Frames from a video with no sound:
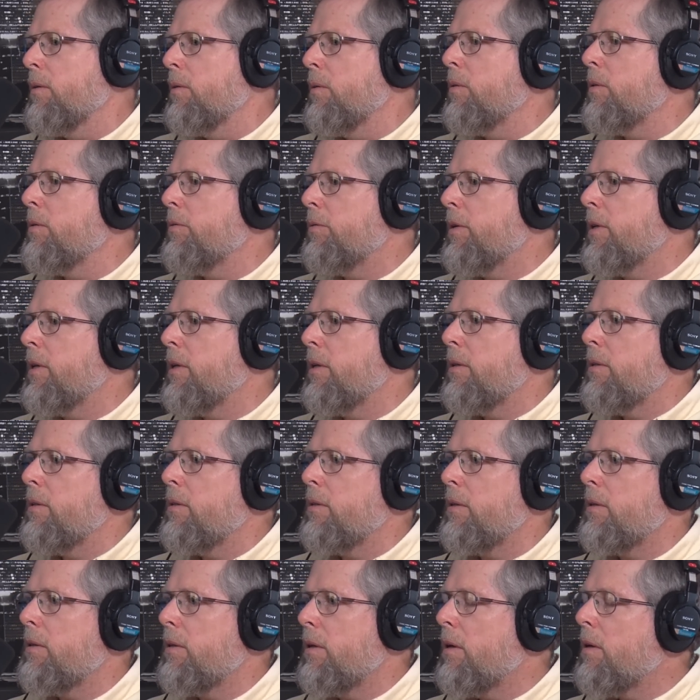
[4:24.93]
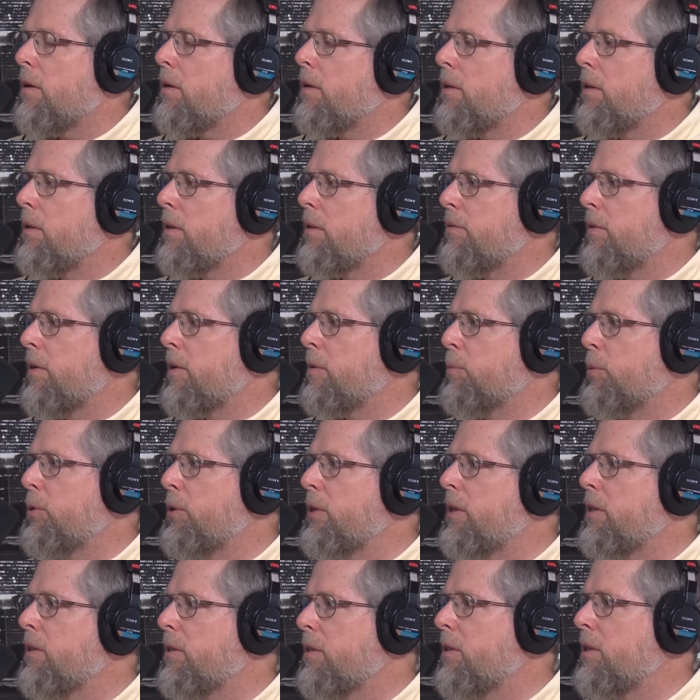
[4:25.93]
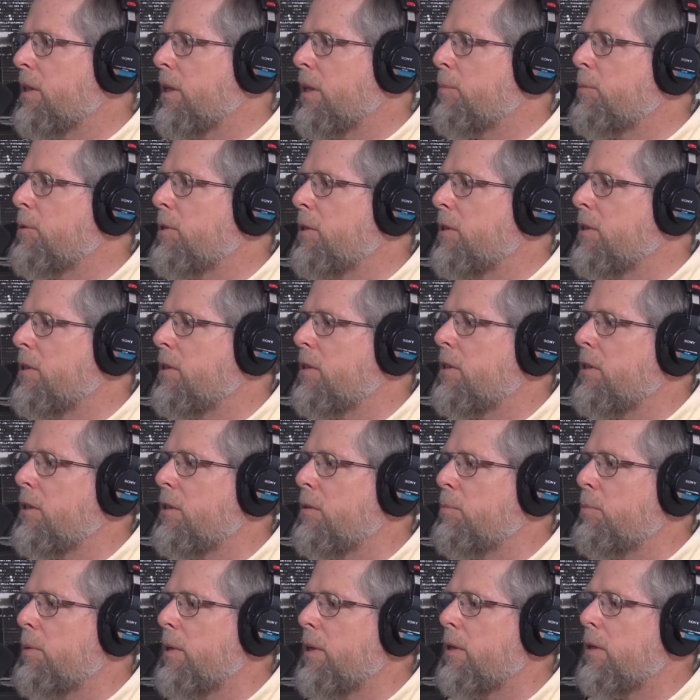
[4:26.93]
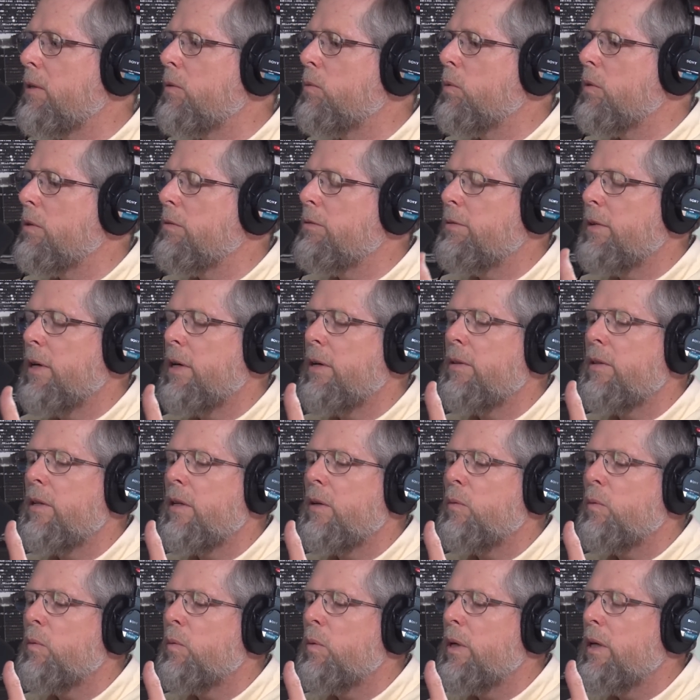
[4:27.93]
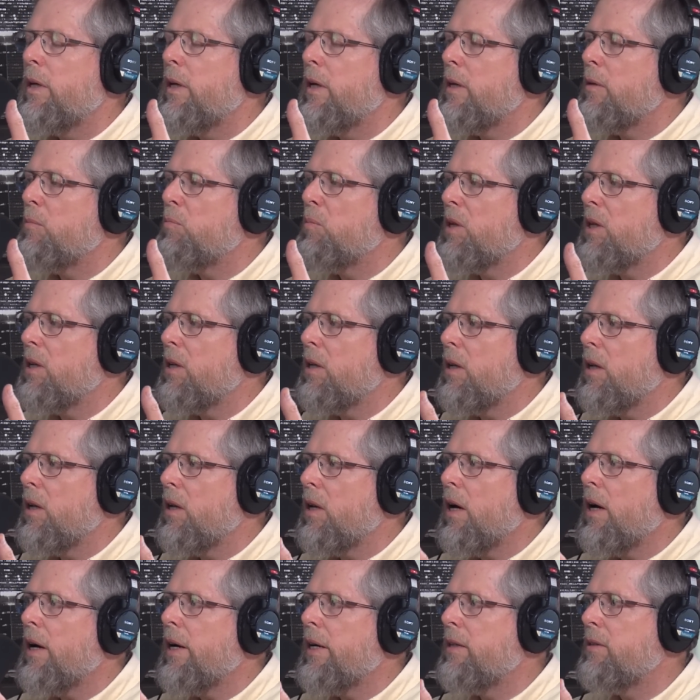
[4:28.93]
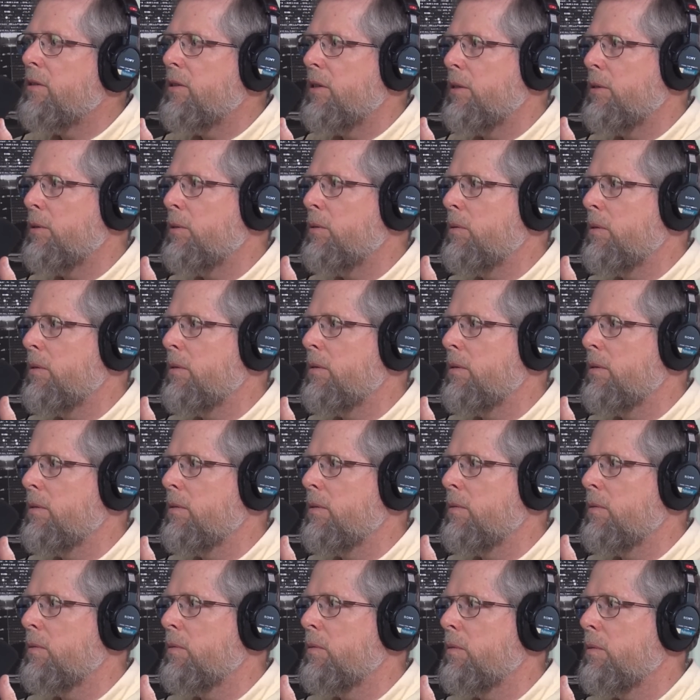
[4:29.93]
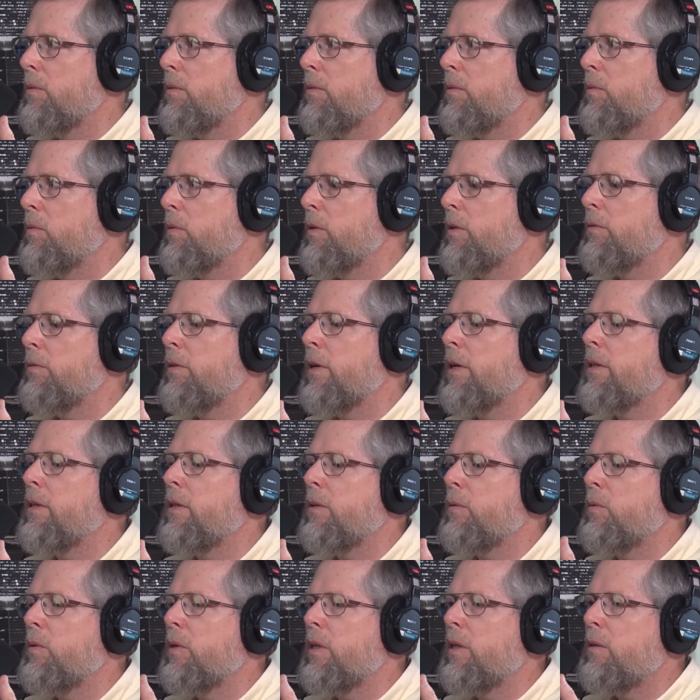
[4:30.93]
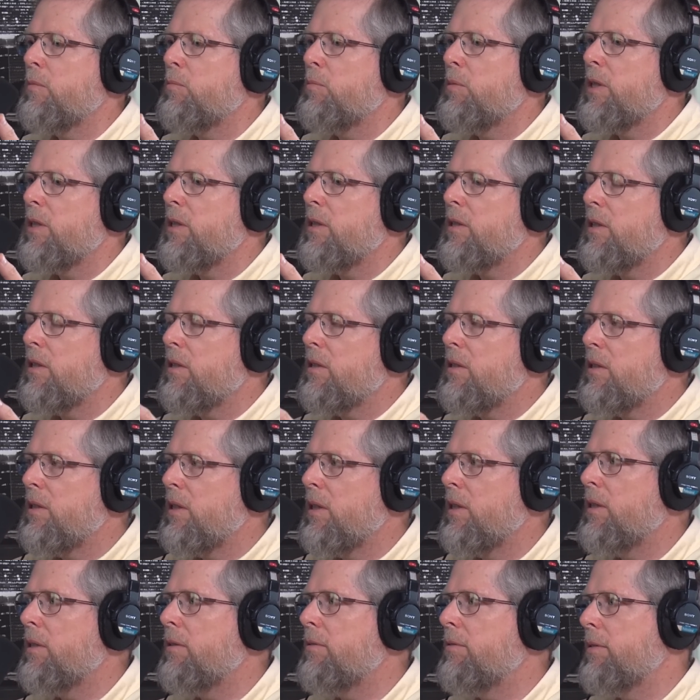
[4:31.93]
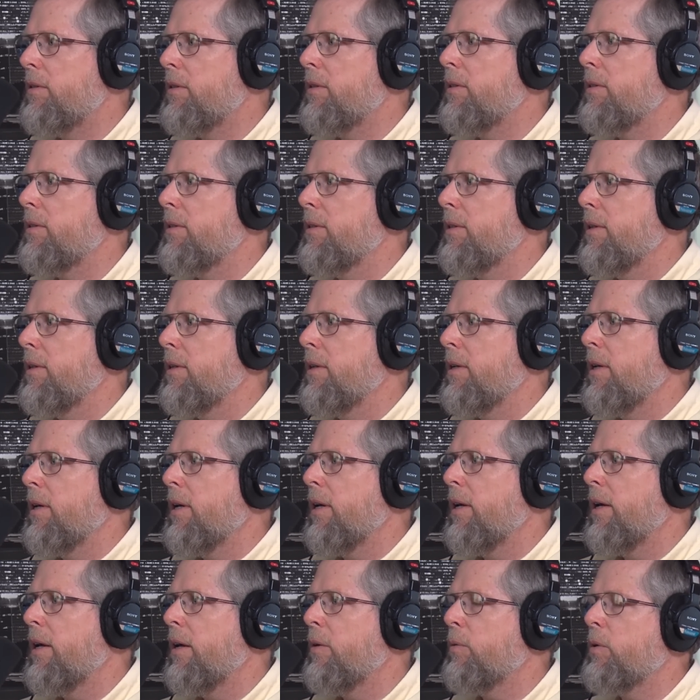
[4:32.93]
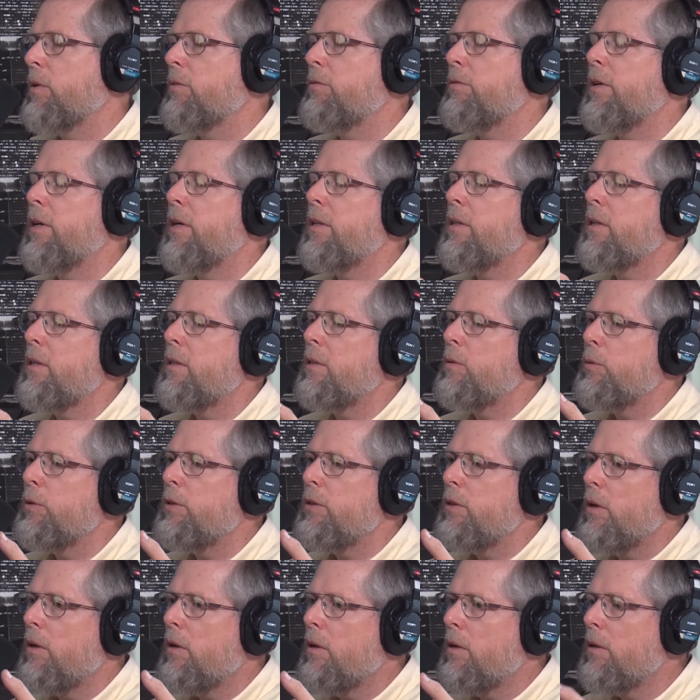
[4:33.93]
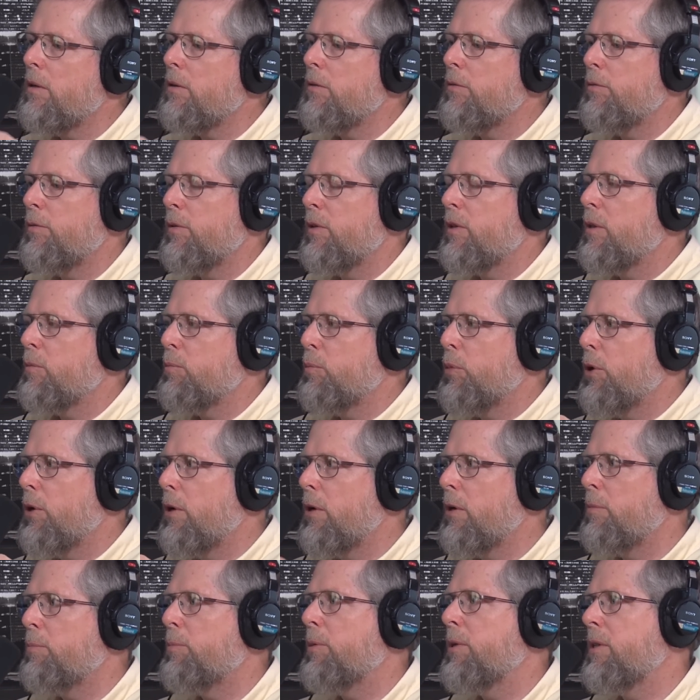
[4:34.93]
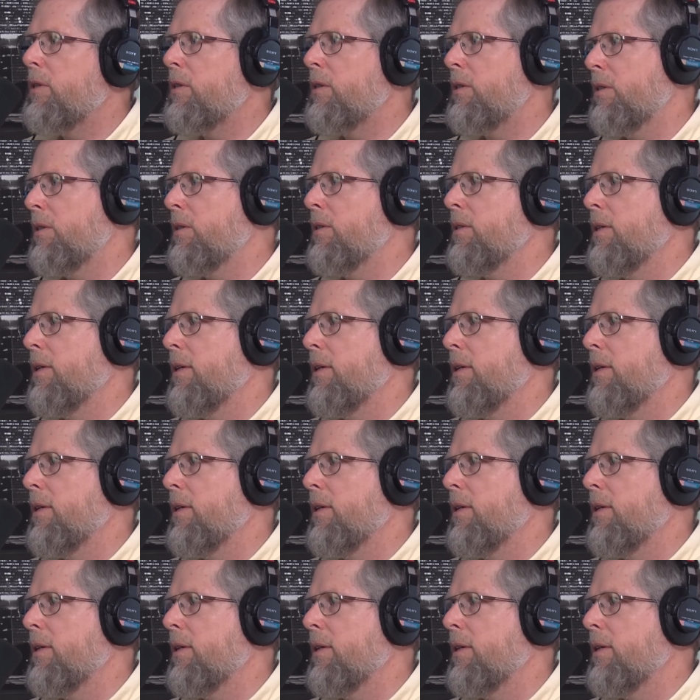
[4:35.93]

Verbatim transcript: We found all of our preconceptions dispelled. We found that we had been lied to. We found that we had been deceived. And we found that it was all for the purpose